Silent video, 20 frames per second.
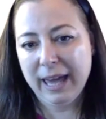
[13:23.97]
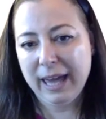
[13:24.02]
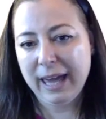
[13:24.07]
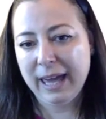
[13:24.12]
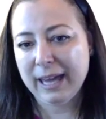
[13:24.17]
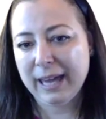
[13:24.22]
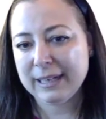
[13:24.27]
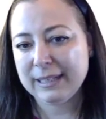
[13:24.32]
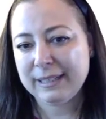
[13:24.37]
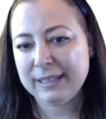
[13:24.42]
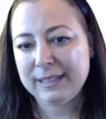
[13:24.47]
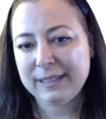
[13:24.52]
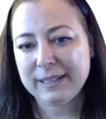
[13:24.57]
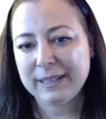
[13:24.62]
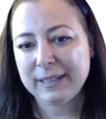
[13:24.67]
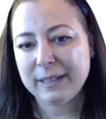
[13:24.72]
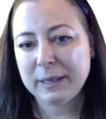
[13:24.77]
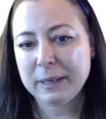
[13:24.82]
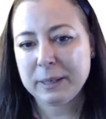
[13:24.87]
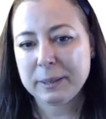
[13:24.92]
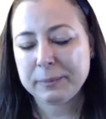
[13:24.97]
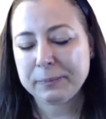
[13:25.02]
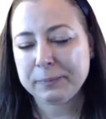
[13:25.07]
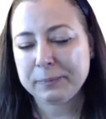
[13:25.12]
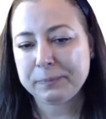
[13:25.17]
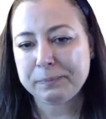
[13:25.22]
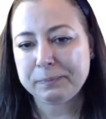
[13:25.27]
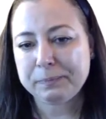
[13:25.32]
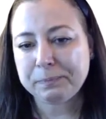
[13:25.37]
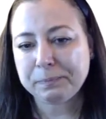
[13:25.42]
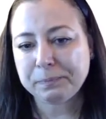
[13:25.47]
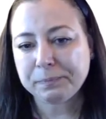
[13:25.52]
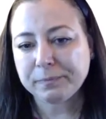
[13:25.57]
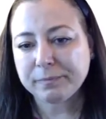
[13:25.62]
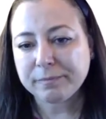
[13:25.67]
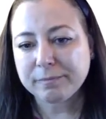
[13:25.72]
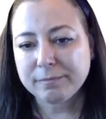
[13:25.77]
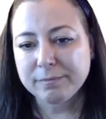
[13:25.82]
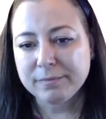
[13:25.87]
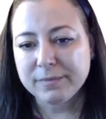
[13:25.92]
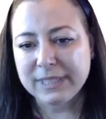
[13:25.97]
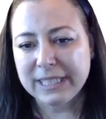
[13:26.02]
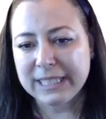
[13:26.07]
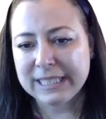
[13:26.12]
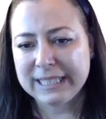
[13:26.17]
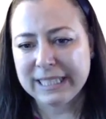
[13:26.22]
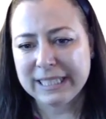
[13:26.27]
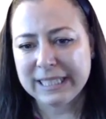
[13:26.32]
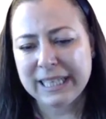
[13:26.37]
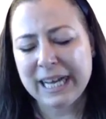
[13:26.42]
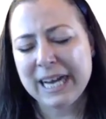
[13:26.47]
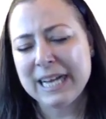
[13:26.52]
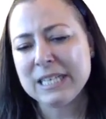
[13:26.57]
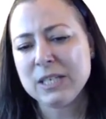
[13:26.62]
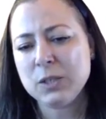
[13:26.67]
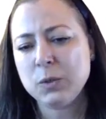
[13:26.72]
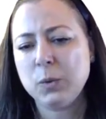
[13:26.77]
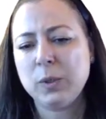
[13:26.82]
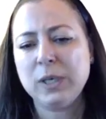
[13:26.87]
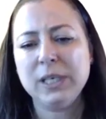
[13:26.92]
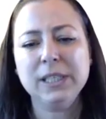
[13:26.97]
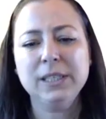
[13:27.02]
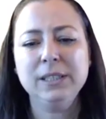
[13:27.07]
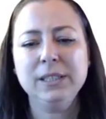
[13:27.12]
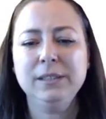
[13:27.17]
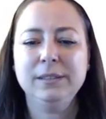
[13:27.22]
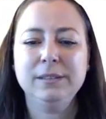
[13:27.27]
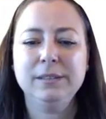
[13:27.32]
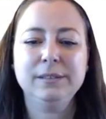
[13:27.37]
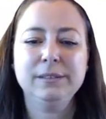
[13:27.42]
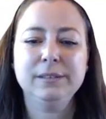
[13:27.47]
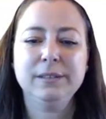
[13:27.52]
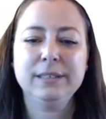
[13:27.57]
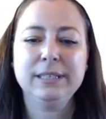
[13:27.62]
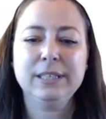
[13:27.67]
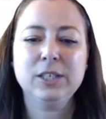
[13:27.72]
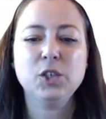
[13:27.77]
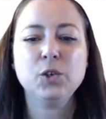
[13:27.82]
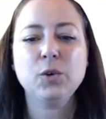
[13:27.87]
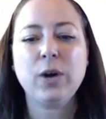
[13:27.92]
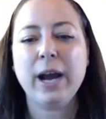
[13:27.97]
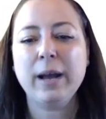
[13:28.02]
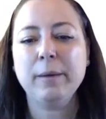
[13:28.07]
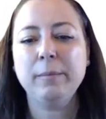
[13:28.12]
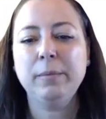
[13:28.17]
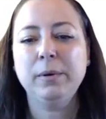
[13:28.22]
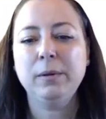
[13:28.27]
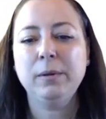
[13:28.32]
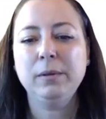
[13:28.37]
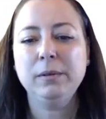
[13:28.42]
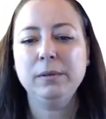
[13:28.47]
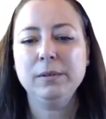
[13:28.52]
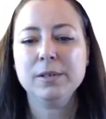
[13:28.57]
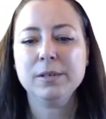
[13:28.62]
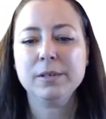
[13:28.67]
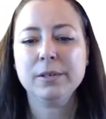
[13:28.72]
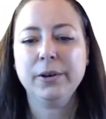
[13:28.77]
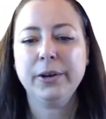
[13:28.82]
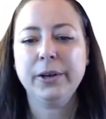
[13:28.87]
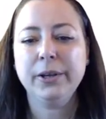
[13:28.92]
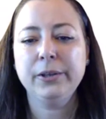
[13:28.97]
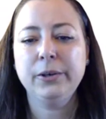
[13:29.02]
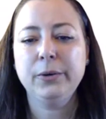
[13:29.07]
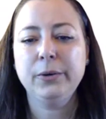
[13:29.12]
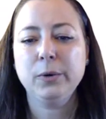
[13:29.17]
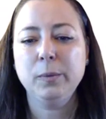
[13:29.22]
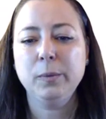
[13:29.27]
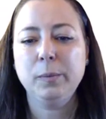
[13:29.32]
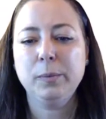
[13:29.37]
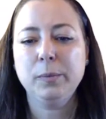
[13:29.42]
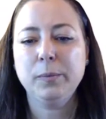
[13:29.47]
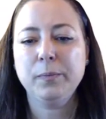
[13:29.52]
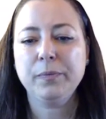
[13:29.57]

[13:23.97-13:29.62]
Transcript: And the last one, the tribal circuit group,